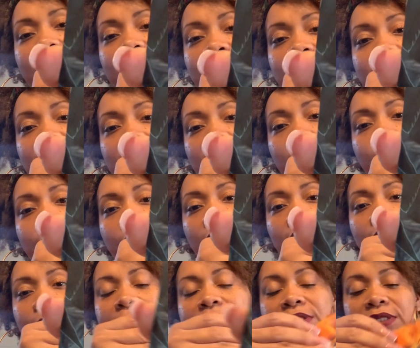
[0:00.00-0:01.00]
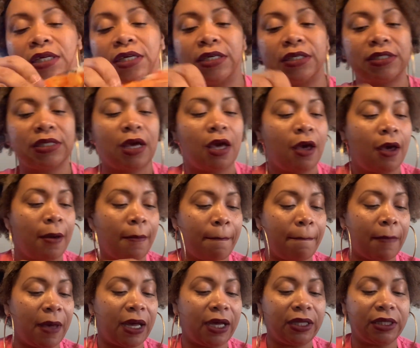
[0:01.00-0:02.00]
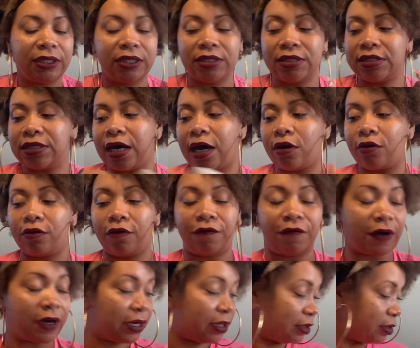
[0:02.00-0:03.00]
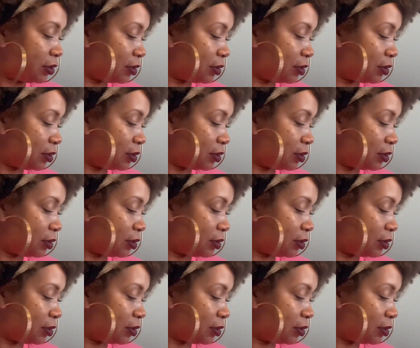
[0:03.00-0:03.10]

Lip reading: And then at the bottom, it says make the sacrifice.